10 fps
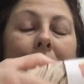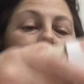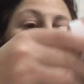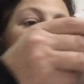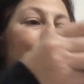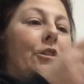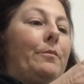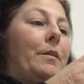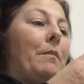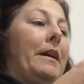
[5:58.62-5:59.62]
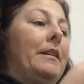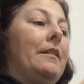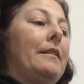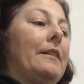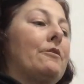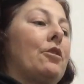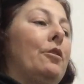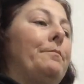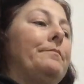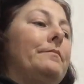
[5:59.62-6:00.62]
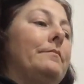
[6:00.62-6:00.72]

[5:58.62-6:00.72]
So I shall be making that top.